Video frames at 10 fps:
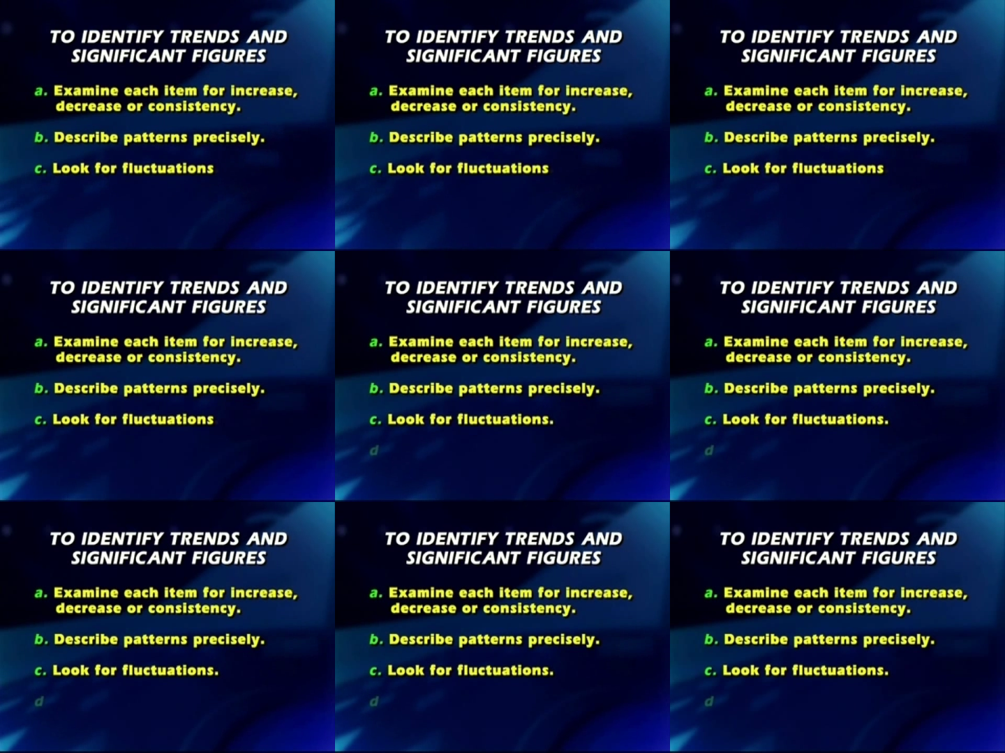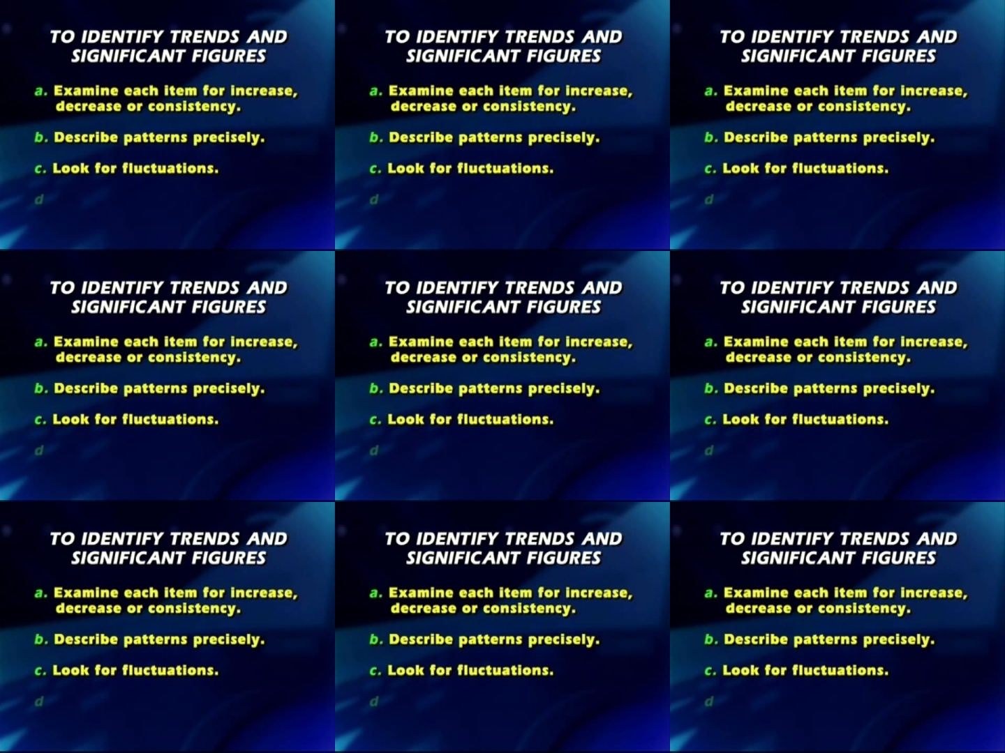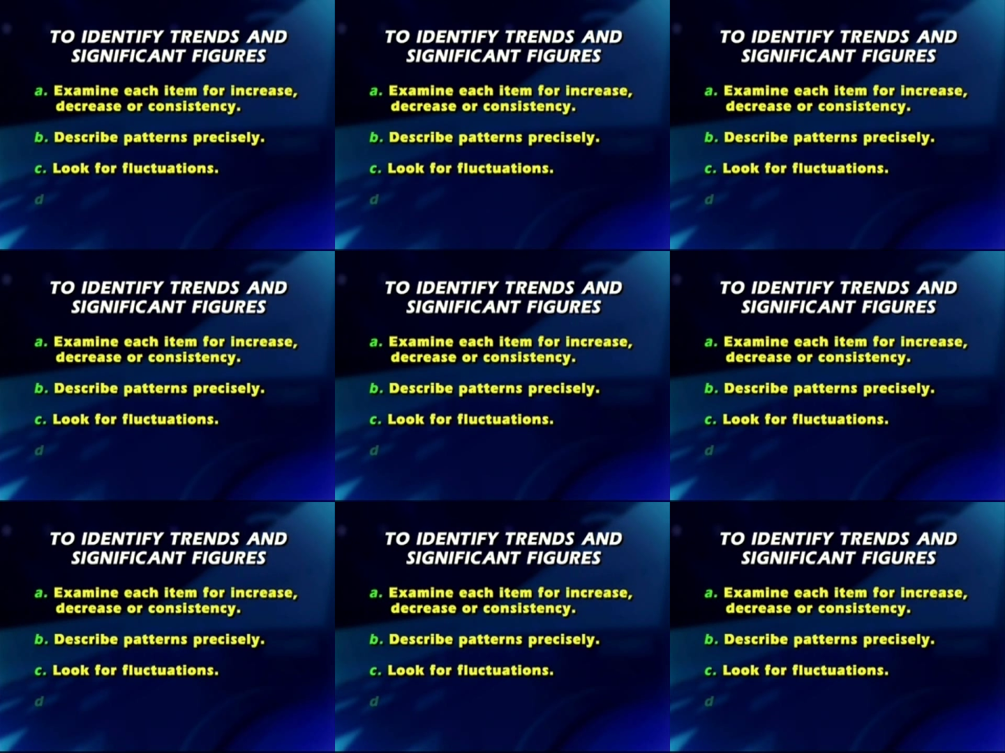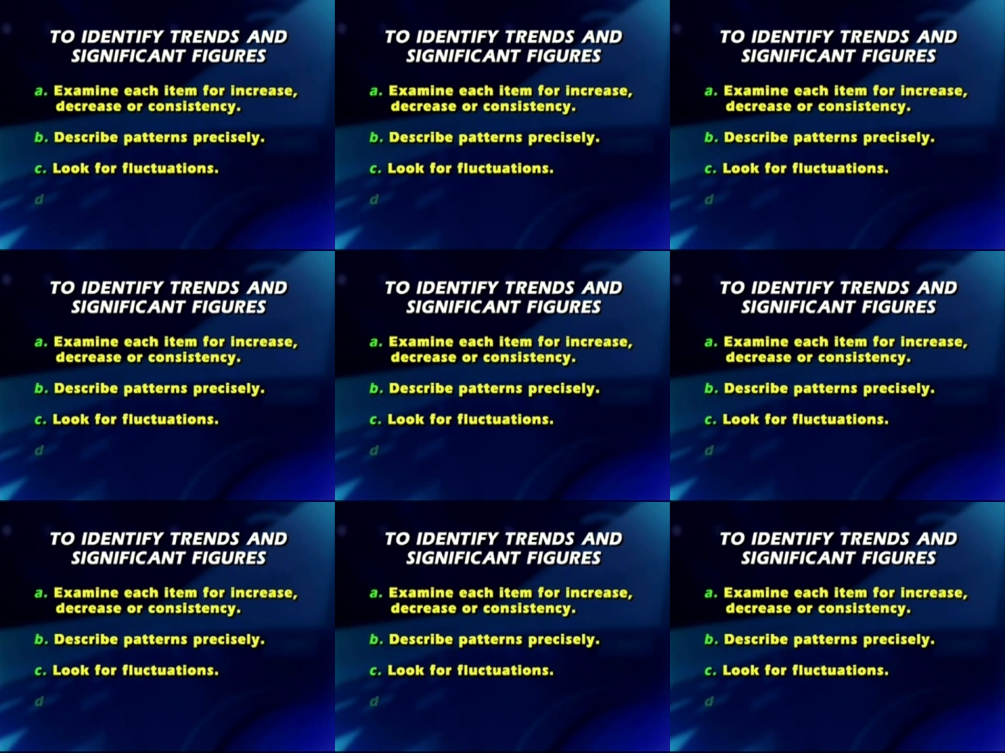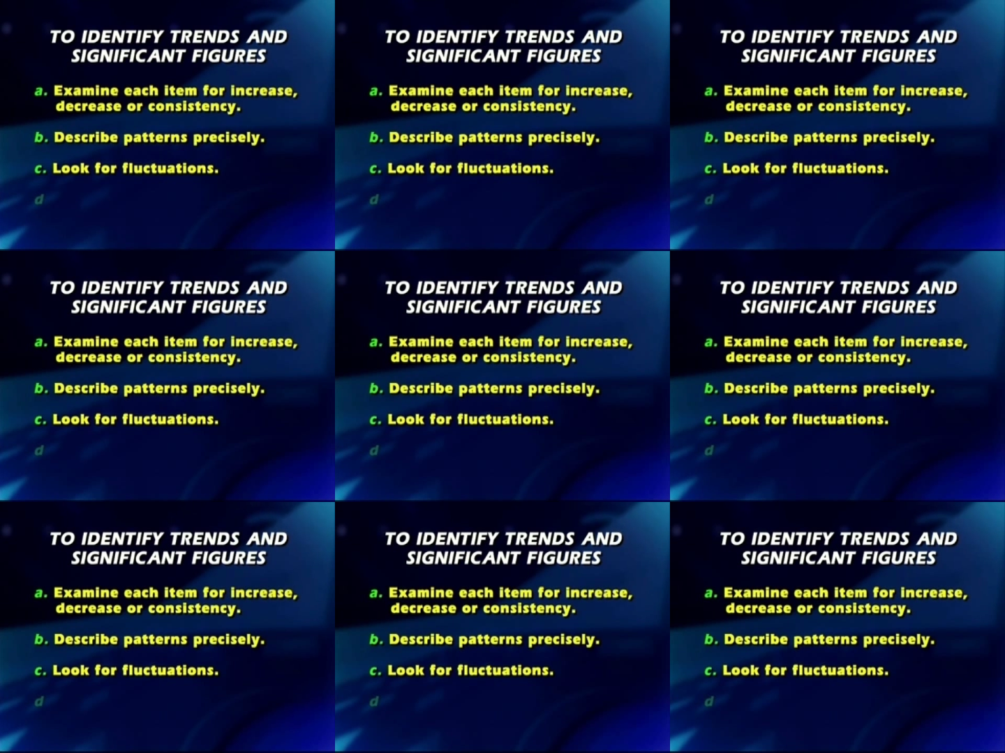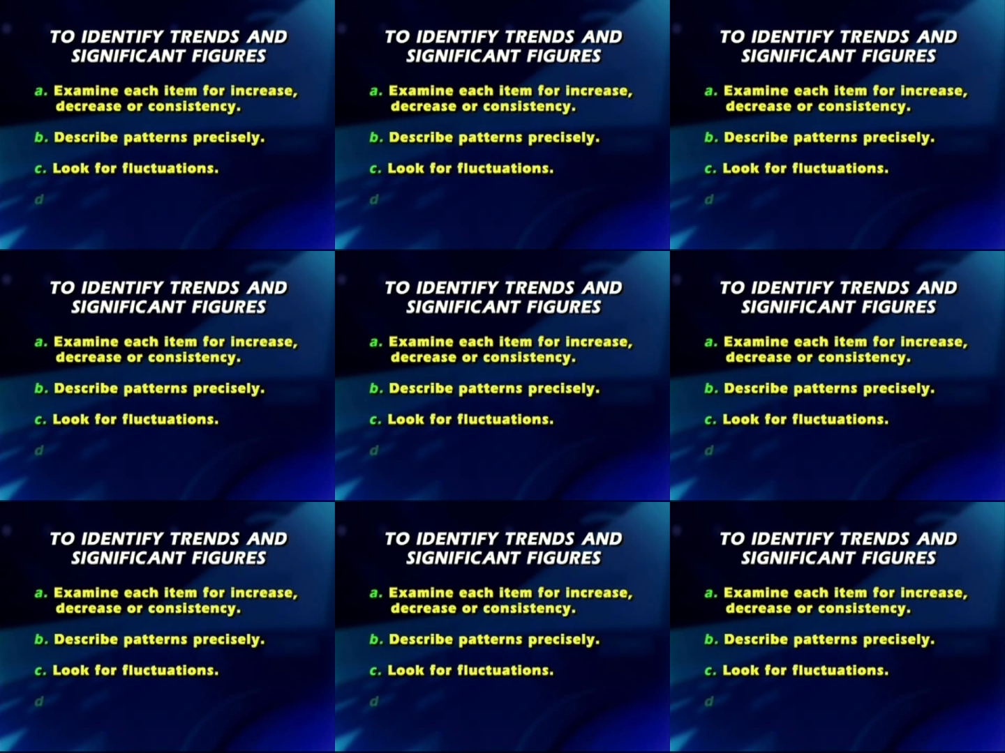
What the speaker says: No face is visible, so there are no lips to read.